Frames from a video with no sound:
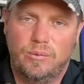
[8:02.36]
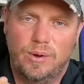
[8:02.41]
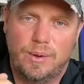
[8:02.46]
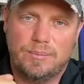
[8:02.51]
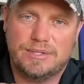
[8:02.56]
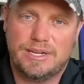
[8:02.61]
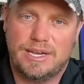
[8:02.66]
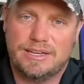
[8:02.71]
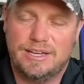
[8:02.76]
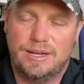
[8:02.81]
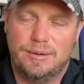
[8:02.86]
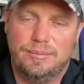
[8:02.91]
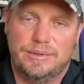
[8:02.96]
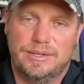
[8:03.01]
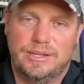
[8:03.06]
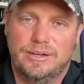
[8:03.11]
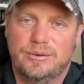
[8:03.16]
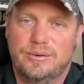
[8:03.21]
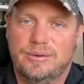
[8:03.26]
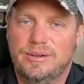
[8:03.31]
Website down
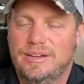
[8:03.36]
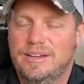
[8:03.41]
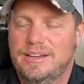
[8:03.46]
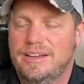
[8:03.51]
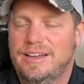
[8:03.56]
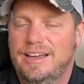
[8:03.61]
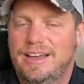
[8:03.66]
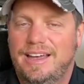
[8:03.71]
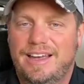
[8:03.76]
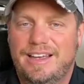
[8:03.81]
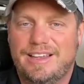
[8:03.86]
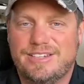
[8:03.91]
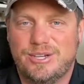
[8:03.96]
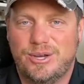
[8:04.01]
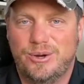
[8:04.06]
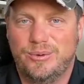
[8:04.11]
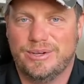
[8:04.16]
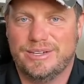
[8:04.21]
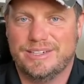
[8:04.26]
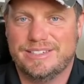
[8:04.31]
below. As
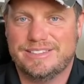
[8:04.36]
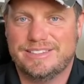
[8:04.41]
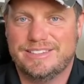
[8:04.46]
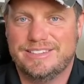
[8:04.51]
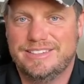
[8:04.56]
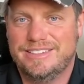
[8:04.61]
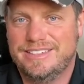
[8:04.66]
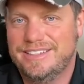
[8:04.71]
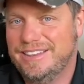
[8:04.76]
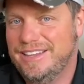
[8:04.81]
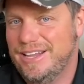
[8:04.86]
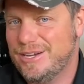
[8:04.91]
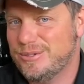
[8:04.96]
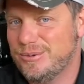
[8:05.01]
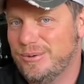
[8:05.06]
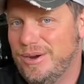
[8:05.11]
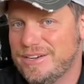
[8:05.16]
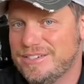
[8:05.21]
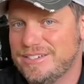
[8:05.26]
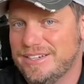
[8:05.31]
always, thanks
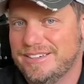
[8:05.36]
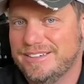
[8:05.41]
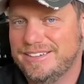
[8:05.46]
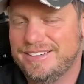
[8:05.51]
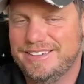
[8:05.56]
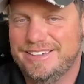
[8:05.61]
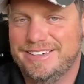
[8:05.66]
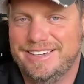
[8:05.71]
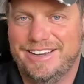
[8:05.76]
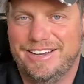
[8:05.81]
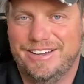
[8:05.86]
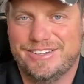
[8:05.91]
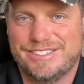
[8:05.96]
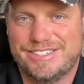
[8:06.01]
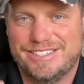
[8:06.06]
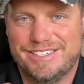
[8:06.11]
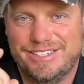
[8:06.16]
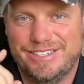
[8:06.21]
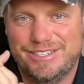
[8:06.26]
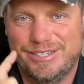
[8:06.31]
for watching. I'll
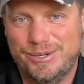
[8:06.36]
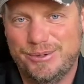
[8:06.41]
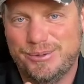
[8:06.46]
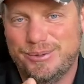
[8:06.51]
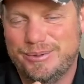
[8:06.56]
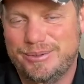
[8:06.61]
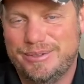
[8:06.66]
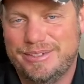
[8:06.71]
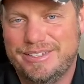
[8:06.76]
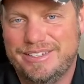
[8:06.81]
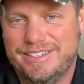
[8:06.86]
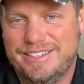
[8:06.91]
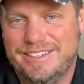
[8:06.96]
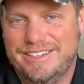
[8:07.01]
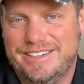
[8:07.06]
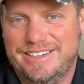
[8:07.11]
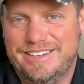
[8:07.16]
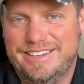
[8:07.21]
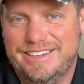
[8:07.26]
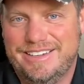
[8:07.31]
see you
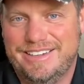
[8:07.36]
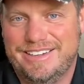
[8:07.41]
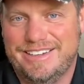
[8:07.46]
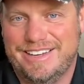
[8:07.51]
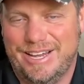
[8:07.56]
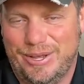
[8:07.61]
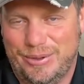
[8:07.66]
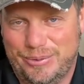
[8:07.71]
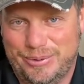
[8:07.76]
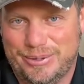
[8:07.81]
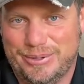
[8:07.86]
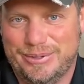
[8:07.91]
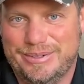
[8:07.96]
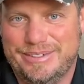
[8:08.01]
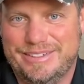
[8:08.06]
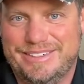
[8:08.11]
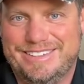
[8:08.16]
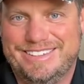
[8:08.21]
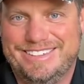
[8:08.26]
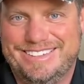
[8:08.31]
down the
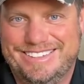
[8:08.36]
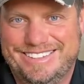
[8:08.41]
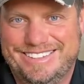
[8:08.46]
road.